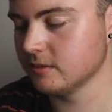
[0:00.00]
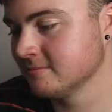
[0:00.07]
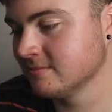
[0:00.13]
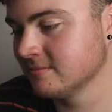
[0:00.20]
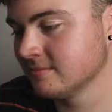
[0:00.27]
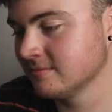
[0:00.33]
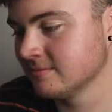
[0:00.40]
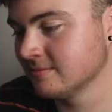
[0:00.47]

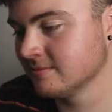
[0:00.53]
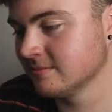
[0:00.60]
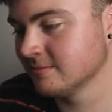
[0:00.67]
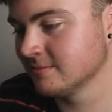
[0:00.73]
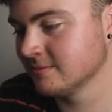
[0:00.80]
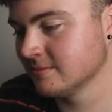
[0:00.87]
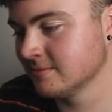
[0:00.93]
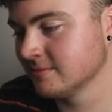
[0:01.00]

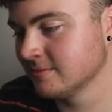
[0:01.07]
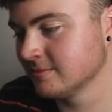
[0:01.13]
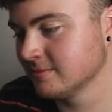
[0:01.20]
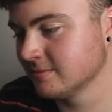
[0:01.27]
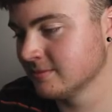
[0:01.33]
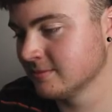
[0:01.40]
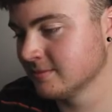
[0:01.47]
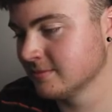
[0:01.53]

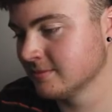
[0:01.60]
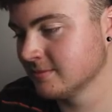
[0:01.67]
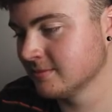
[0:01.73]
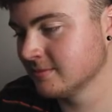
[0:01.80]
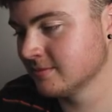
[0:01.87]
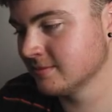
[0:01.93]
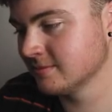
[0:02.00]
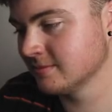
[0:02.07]

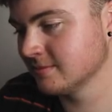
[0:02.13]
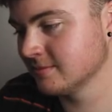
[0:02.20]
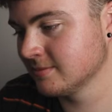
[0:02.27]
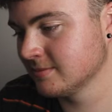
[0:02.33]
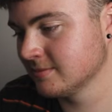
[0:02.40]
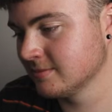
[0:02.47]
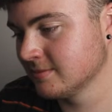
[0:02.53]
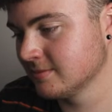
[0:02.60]

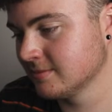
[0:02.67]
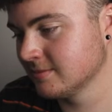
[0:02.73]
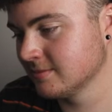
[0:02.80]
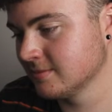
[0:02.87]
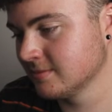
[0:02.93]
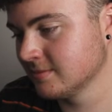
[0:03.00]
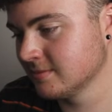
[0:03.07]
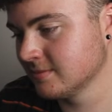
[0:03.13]

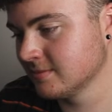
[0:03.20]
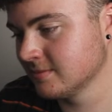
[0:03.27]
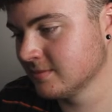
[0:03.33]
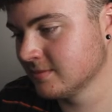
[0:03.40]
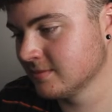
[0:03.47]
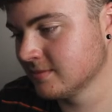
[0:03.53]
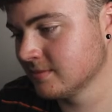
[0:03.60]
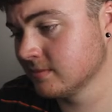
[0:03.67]

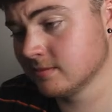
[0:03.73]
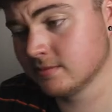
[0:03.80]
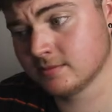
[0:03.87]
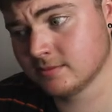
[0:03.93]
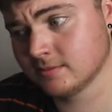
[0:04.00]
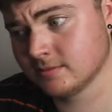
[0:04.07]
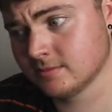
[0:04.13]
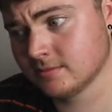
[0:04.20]

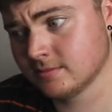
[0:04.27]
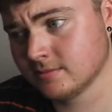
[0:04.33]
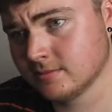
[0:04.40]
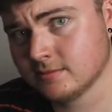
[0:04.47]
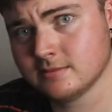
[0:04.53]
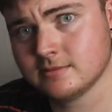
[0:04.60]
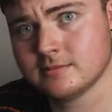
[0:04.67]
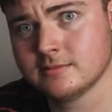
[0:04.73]

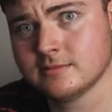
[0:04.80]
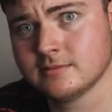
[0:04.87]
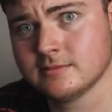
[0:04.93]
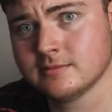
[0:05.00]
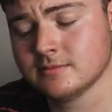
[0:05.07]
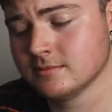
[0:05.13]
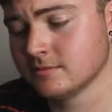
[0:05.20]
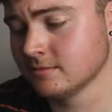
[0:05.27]

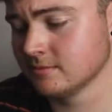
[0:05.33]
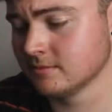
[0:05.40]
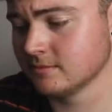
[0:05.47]
(not speaking)